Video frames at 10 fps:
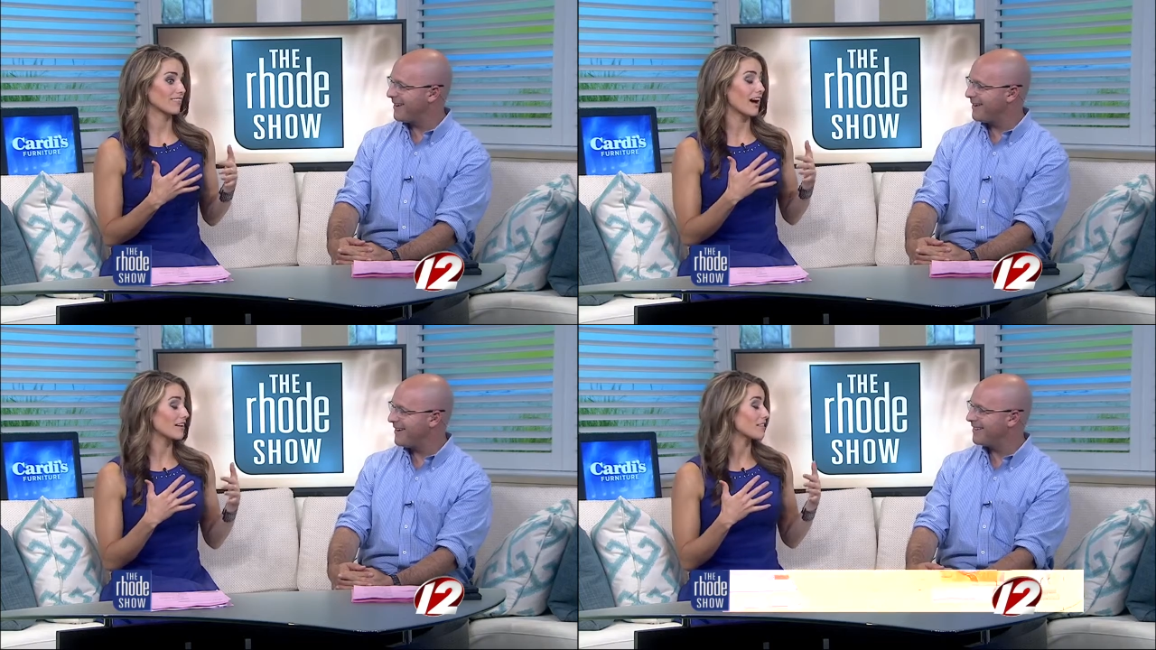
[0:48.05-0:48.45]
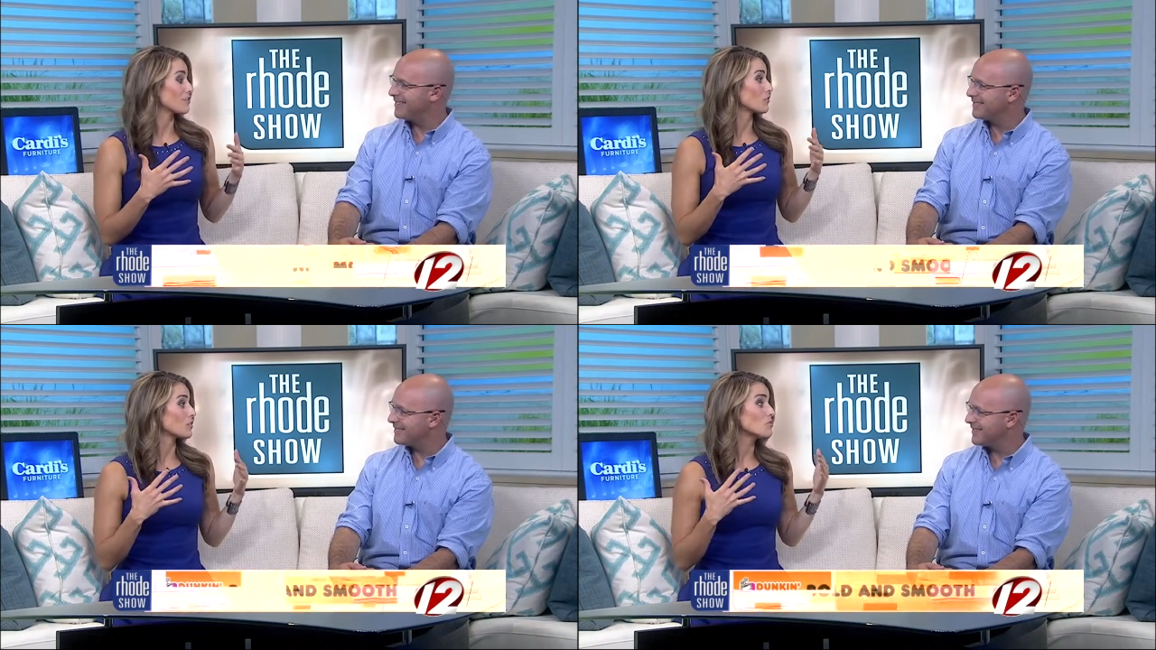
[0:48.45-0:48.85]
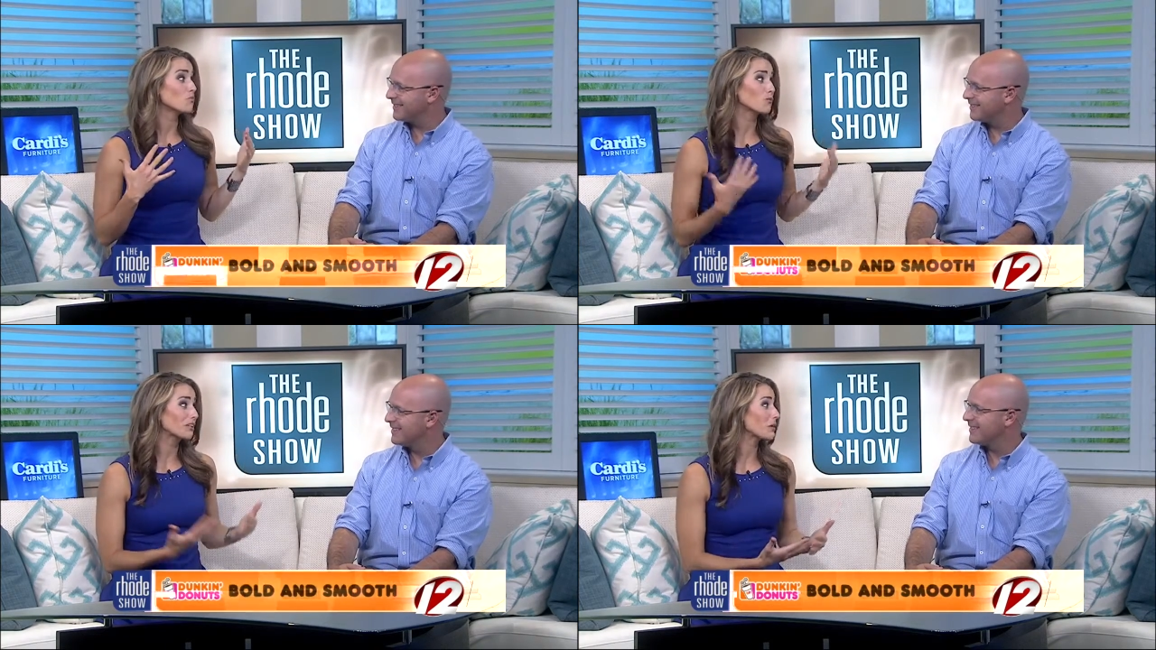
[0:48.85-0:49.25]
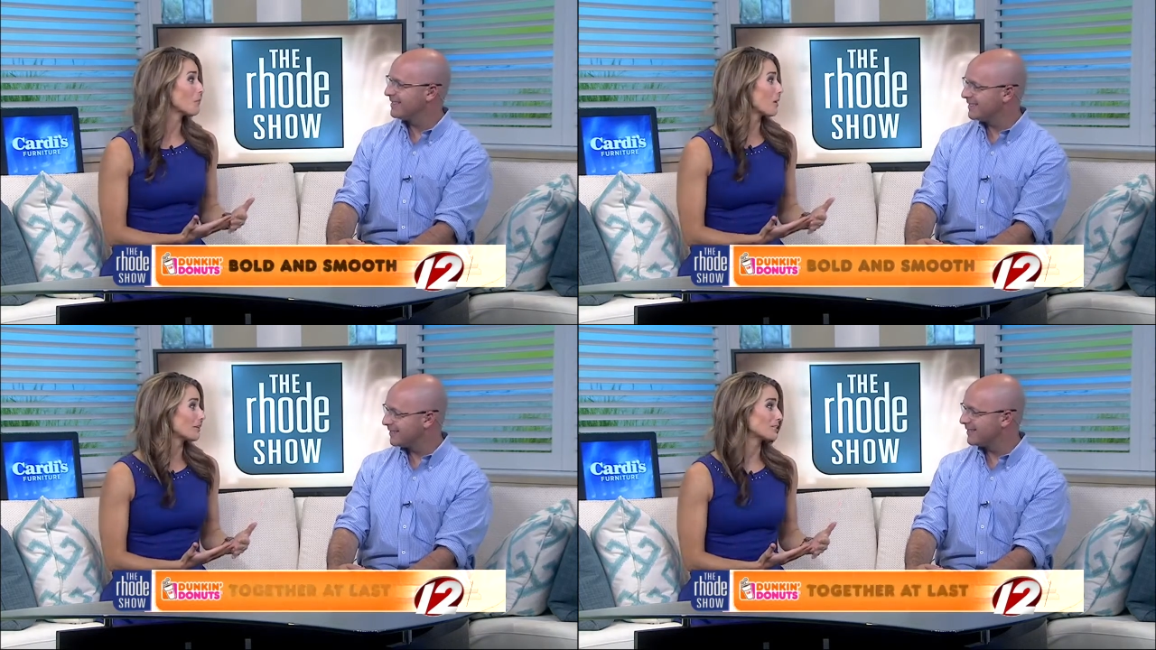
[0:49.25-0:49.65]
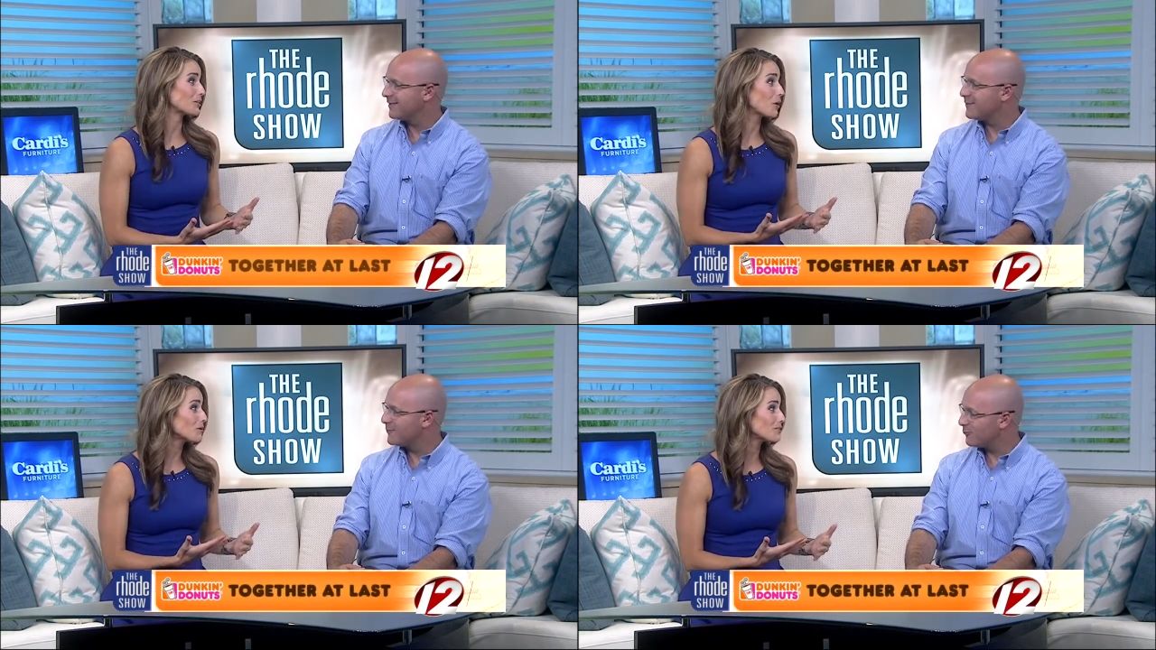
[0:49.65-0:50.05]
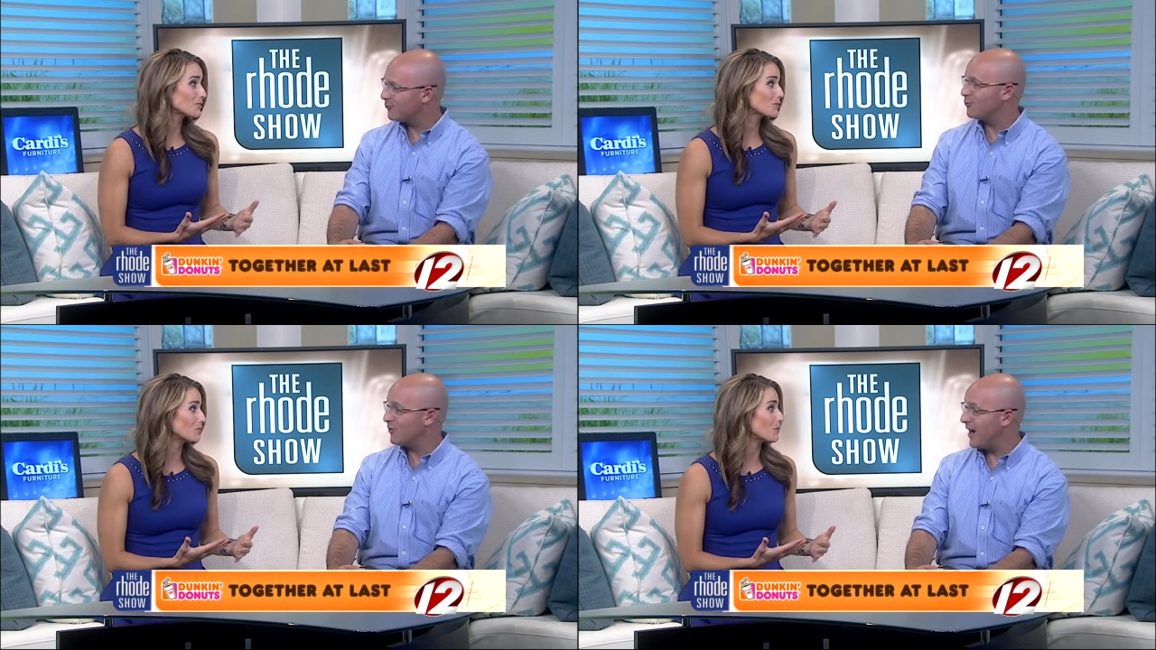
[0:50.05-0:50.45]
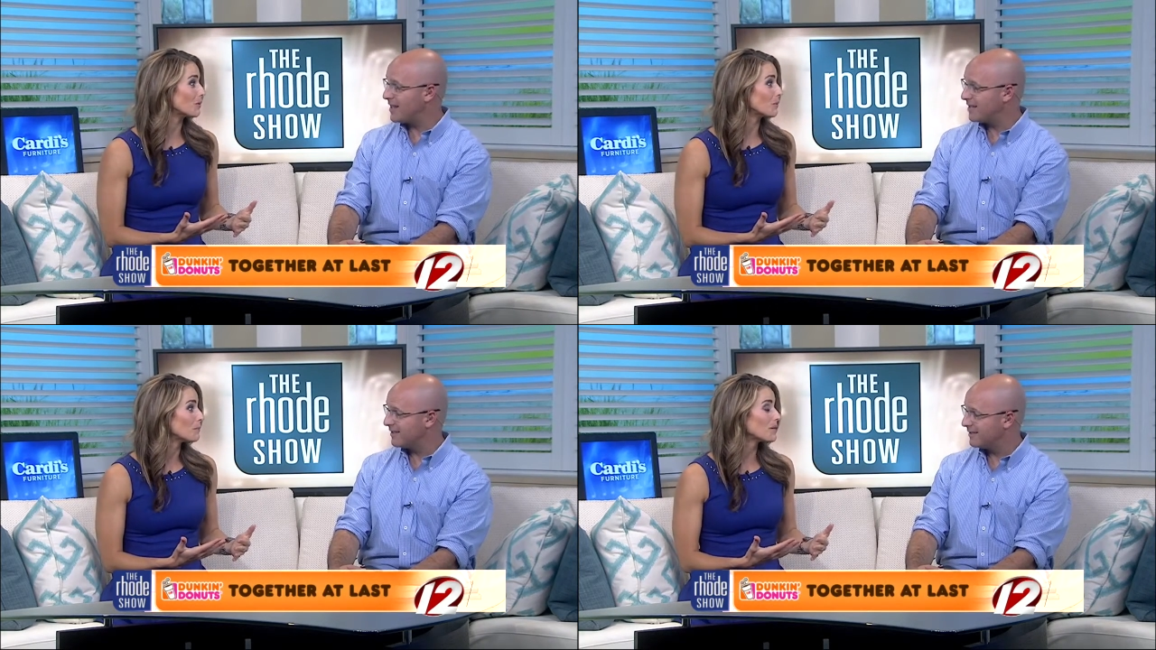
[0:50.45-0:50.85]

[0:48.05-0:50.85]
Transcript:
Speaker 1: out of the year that you really wanted to go to school. Right.